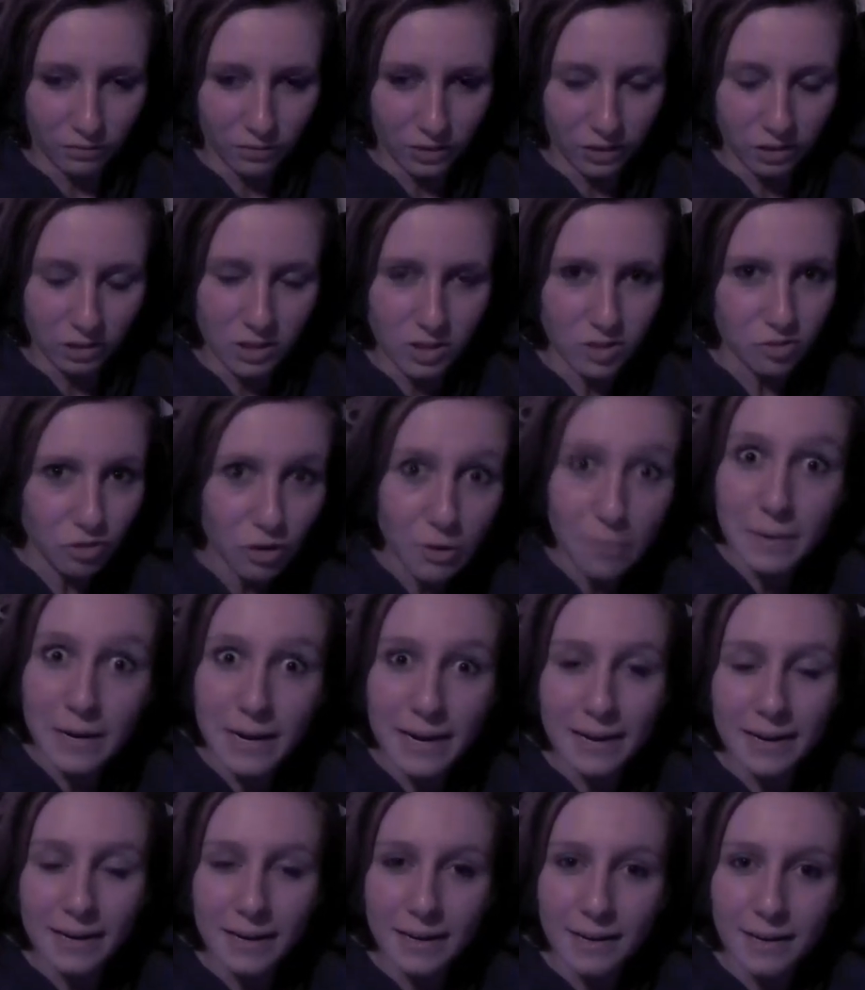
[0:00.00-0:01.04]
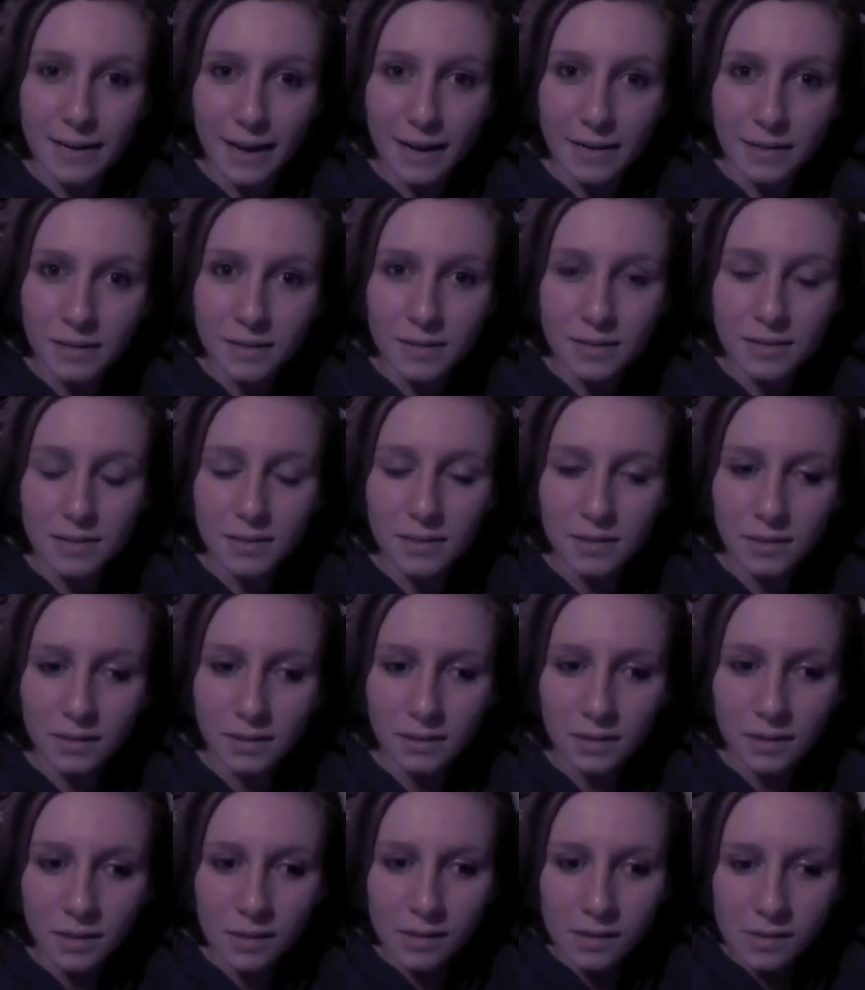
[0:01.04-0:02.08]
feel discriminated against.
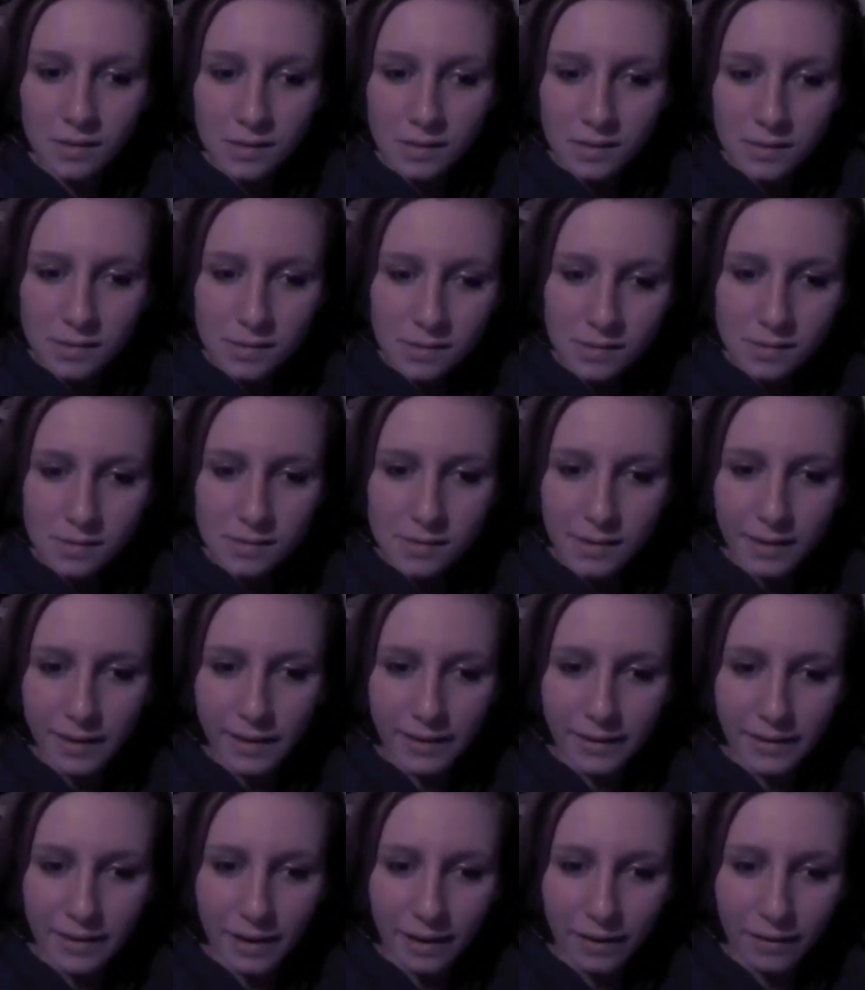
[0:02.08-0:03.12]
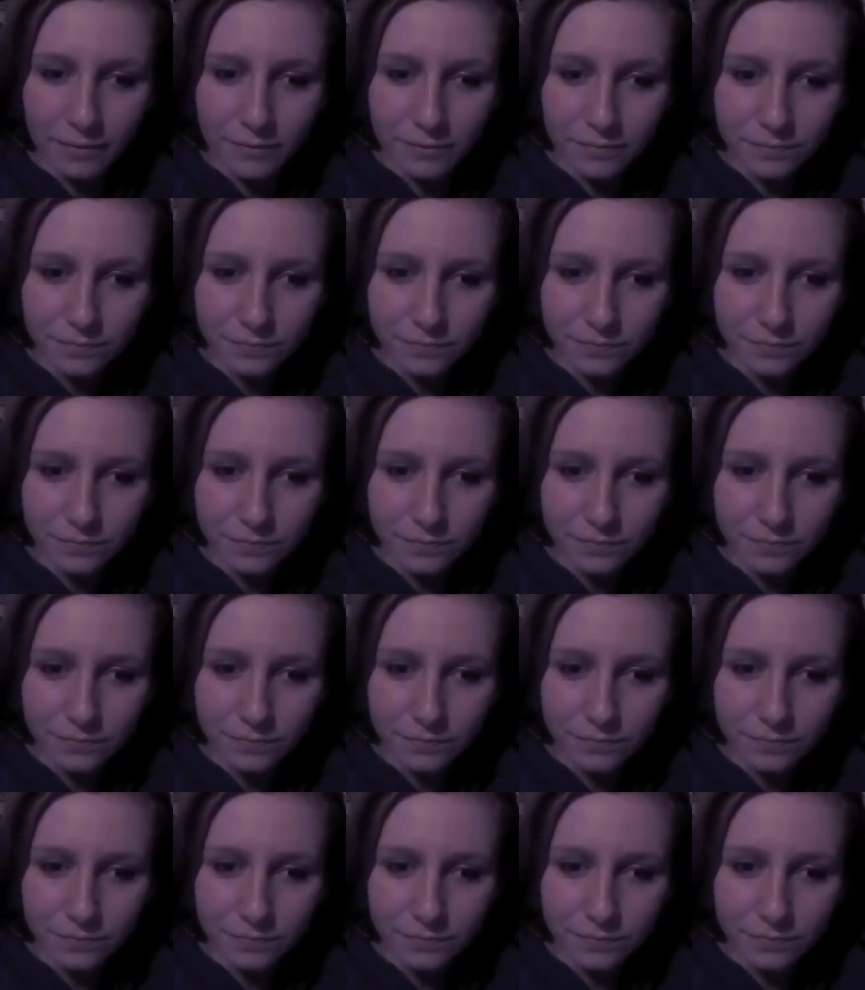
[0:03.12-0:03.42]
And yeah.